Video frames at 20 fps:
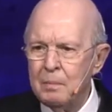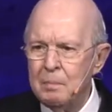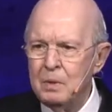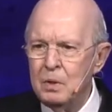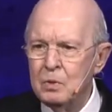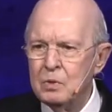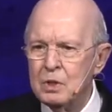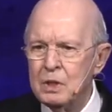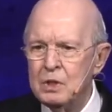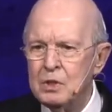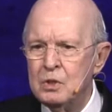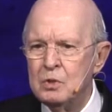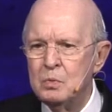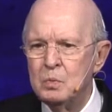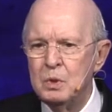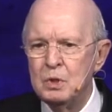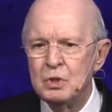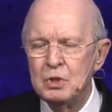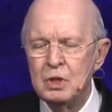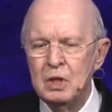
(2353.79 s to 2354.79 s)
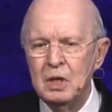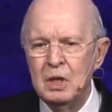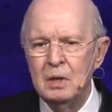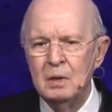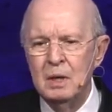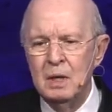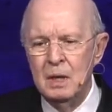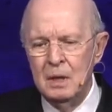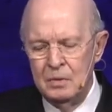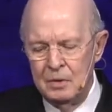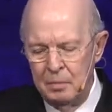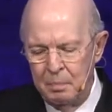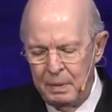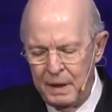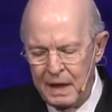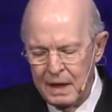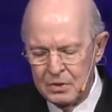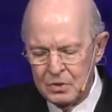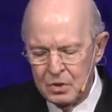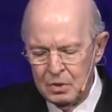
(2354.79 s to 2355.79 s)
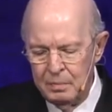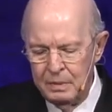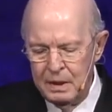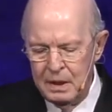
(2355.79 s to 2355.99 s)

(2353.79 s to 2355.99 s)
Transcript: The musicians will sing, the pastor will